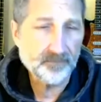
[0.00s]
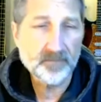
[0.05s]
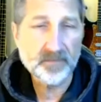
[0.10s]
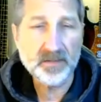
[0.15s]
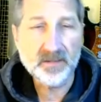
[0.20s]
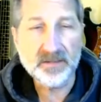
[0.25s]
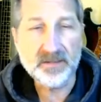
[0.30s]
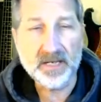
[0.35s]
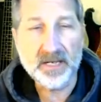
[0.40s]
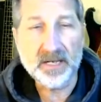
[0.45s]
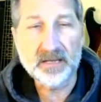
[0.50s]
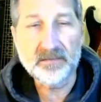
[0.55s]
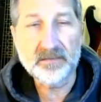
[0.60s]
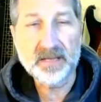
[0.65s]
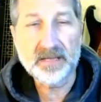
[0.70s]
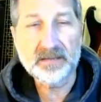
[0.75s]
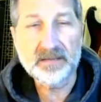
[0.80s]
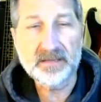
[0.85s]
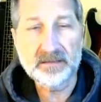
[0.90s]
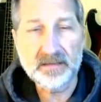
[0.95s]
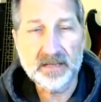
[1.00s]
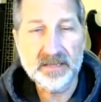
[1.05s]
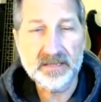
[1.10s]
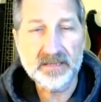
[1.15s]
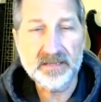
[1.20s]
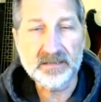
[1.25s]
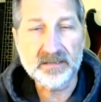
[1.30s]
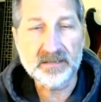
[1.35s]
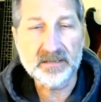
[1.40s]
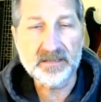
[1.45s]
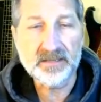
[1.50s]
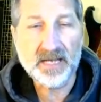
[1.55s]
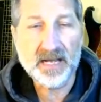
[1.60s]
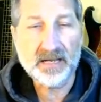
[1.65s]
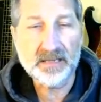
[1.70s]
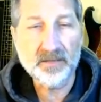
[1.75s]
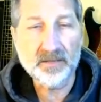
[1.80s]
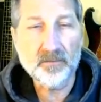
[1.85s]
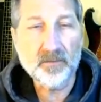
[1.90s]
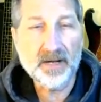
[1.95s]
say that that's
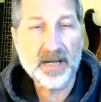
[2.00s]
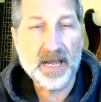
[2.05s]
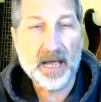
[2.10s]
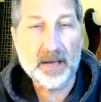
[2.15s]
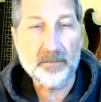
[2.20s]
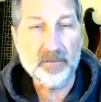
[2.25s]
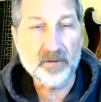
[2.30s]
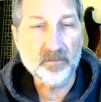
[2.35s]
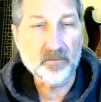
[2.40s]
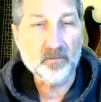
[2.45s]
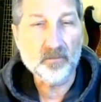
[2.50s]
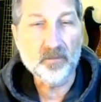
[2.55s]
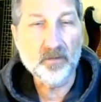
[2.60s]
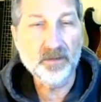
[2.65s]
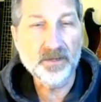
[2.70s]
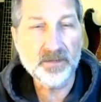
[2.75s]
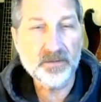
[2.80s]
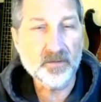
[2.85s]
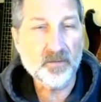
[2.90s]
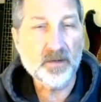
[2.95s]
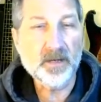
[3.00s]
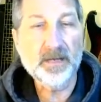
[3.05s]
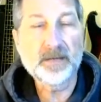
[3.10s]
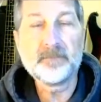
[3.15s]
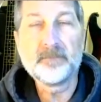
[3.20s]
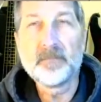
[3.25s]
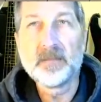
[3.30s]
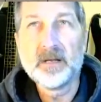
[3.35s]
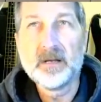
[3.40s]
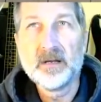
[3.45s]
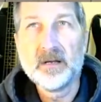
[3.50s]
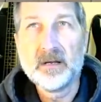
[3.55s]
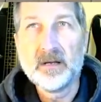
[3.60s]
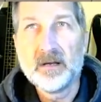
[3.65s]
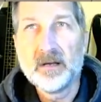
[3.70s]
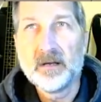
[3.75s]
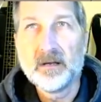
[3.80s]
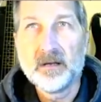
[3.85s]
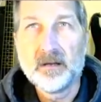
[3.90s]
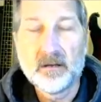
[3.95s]
exactly what happened. Roll the 20.
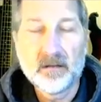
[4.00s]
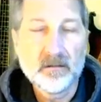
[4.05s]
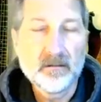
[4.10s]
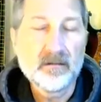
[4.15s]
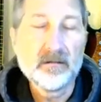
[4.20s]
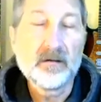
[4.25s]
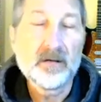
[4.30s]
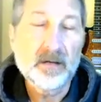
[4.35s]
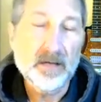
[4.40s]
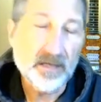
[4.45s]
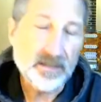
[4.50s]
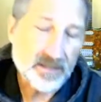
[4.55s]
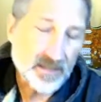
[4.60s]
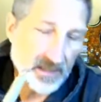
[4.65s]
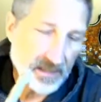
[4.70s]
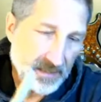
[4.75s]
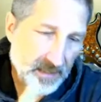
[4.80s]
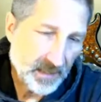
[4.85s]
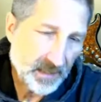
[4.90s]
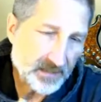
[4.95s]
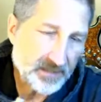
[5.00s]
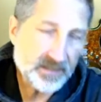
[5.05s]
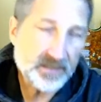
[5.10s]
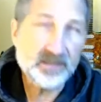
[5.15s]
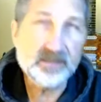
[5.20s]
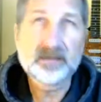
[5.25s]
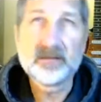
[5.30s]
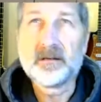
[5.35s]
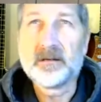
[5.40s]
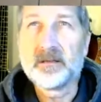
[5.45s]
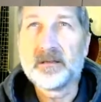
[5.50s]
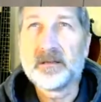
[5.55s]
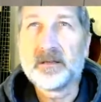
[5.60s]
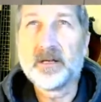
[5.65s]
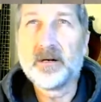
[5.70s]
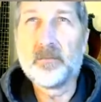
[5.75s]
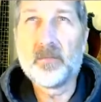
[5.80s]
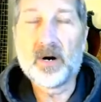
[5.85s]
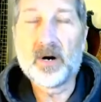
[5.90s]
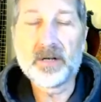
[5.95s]
I say yes,
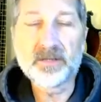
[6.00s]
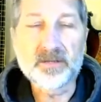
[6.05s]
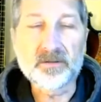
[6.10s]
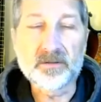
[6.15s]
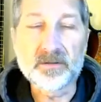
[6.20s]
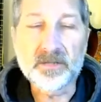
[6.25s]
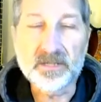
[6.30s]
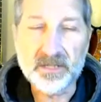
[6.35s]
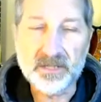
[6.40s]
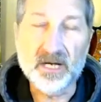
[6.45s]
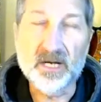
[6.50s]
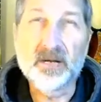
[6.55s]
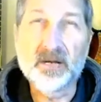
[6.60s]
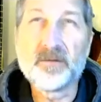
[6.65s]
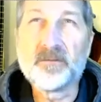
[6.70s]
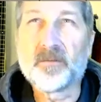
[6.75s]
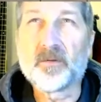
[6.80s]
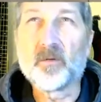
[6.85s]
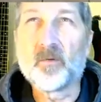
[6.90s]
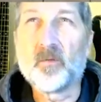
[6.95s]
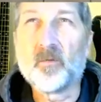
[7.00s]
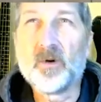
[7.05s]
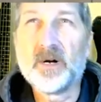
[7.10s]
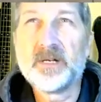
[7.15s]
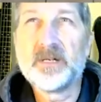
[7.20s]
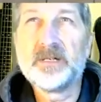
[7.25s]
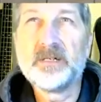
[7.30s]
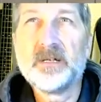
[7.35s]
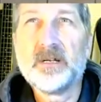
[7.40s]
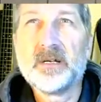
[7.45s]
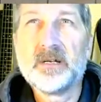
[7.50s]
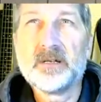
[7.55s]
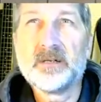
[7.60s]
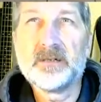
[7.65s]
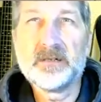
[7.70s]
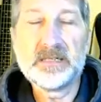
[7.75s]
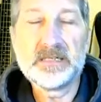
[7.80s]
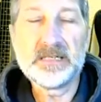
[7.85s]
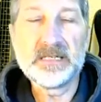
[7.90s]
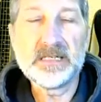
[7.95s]
the monster is stunned for
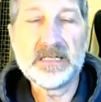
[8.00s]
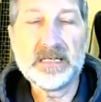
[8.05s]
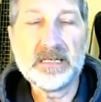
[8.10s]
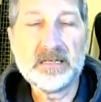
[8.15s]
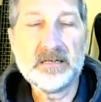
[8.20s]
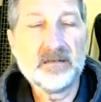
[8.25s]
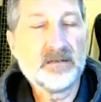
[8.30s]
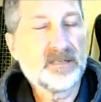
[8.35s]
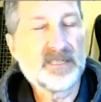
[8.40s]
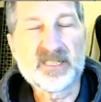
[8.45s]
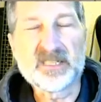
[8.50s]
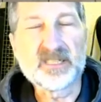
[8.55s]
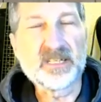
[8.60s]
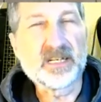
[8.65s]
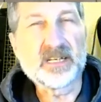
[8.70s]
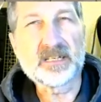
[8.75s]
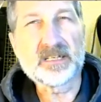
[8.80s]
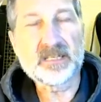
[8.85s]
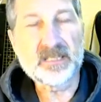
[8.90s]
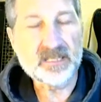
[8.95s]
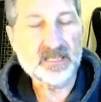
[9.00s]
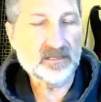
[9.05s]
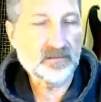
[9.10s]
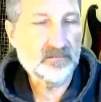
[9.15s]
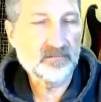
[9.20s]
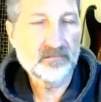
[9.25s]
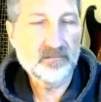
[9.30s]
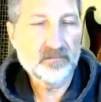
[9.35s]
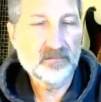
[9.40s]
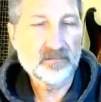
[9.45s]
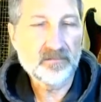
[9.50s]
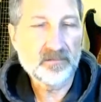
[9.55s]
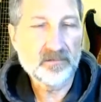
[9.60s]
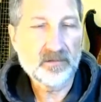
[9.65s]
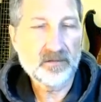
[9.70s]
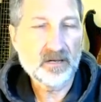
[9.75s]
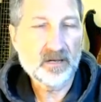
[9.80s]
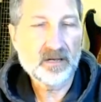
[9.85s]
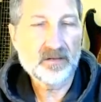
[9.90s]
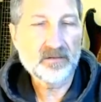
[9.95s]
1d6
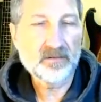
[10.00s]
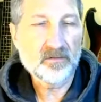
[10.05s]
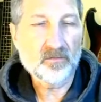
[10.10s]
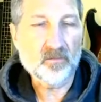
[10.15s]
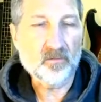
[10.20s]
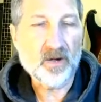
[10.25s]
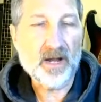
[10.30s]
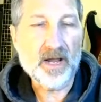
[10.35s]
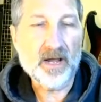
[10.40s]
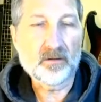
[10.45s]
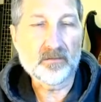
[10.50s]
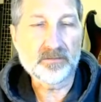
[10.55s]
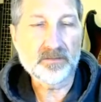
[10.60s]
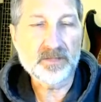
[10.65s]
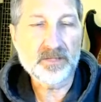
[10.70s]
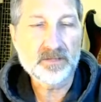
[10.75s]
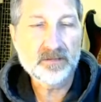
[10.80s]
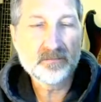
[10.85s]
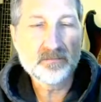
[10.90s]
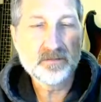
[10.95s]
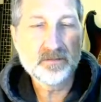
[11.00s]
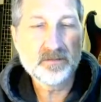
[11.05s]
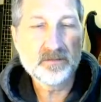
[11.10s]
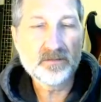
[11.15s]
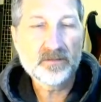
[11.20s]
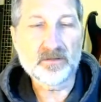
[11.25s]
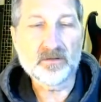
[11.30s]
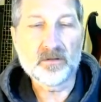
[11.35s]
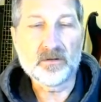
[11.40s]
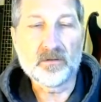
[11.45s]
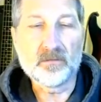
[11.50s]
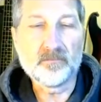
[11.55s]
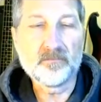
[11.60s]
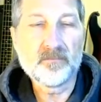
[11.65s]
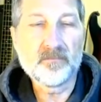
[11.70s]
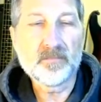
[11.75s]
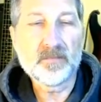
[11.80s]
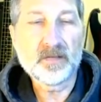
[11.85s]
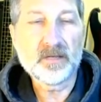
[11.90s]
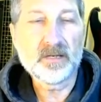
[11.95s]
rounds. So
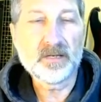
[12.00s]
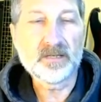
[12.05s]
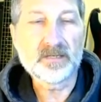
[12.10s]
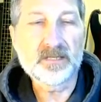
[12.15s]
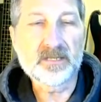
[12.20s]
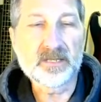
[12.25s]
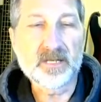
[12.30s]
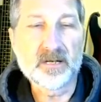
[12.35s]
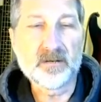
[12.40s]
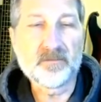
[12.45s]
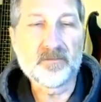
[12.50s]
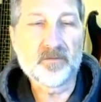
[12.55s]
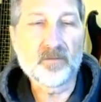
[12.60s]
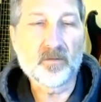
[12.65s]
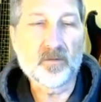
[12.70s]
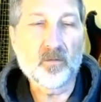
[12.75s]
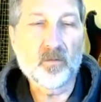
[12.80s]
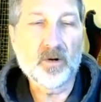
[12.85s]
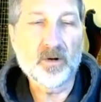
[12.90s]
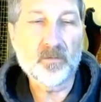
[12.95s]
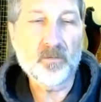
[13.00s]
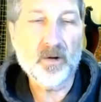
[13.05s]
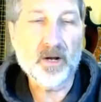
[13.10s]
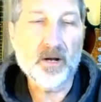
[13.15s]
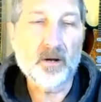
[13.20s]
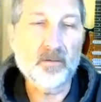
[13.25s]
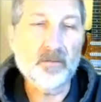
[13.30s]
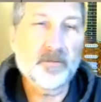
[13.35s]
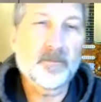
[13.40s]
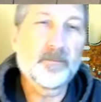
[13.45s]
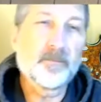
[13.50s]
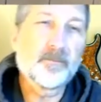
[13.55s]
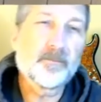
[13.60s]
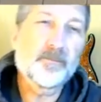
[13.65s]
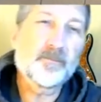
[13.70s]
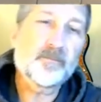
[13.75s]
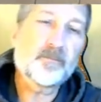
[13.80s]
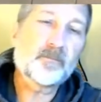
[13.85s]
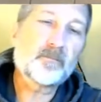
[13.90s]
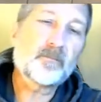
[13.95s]
it's stunned for 1 round
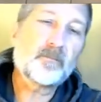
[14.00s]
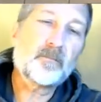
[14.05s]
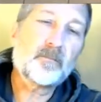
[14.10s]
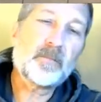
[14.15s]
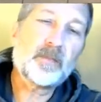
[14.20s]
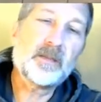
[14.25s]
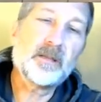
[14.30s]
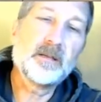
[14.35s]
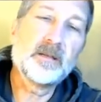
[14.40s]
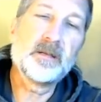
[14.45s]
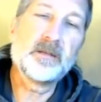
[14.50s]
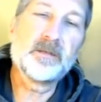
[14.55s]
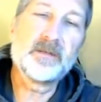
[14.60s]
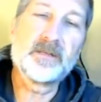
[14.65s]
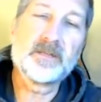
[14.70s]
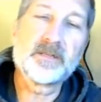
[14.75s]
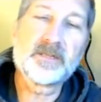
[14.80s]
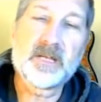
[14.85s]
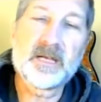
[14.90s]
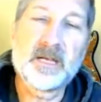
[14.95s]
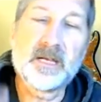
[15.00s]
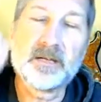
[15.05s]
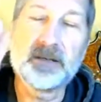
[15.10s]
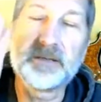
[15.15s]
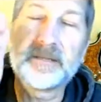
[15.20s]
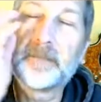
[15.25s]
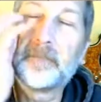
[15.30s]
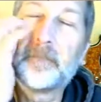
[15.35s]
in this case.